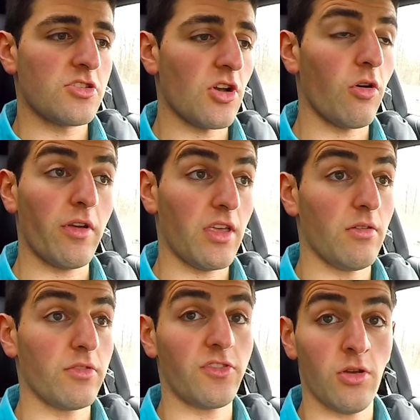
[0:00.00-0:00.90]
So
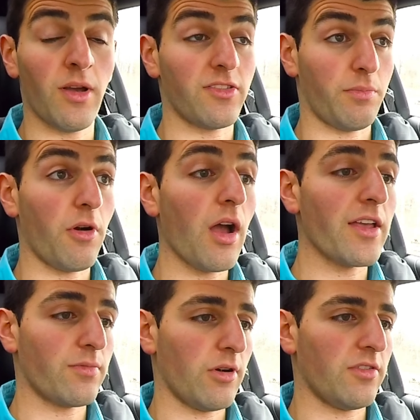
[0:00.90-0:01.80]
it was to my
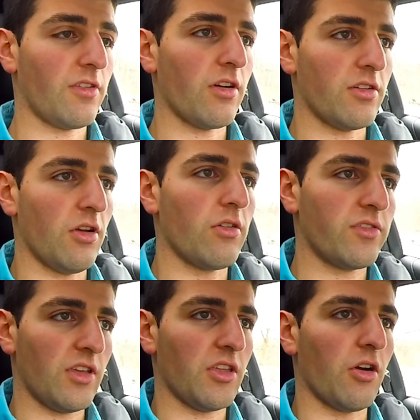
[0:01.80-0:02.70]
surprise when I started
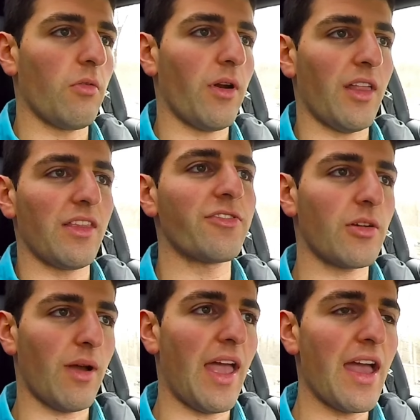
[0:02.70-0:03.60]
noticing, when I
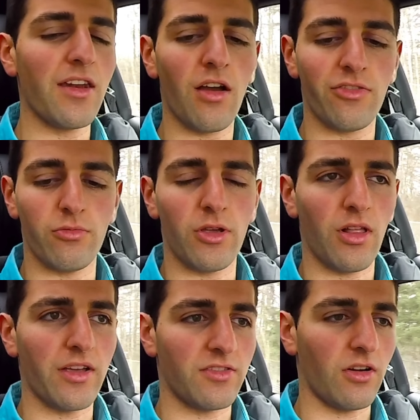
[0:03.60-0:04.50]
lifted my hand off the
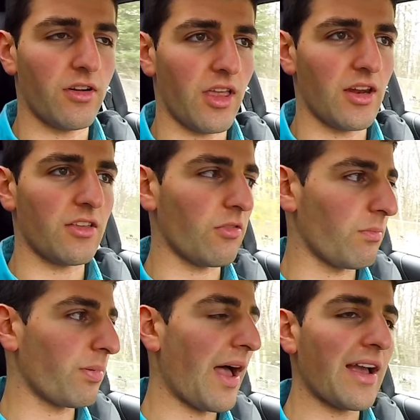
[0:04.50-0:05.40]
wheel, I started getting little
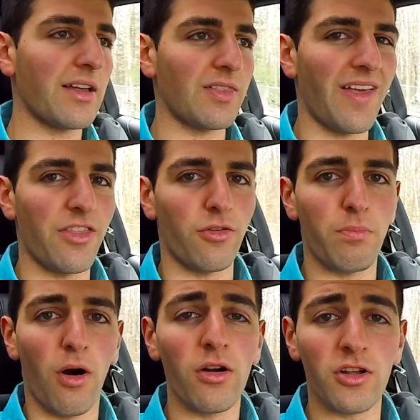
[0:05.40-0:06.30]
black leather
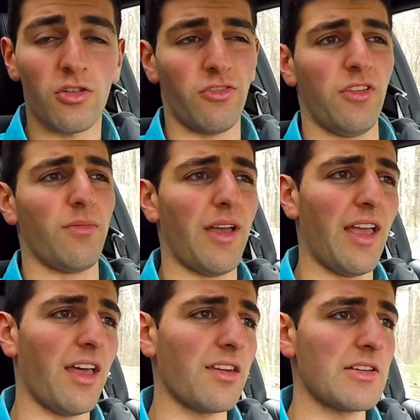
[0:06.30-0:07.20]
particles in my
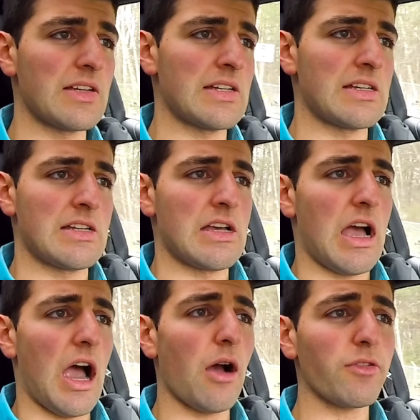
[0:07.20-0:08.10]

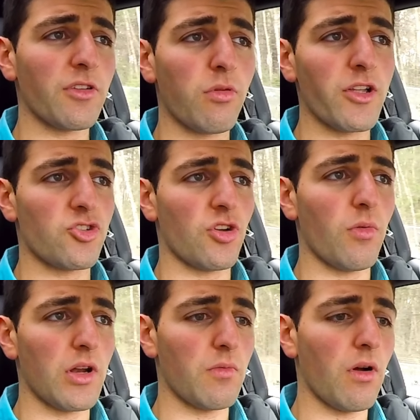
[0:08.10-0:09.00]
hand. I wasn't quite
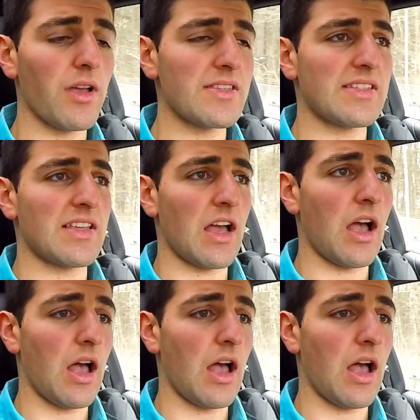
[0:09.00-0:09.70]
sure what it was.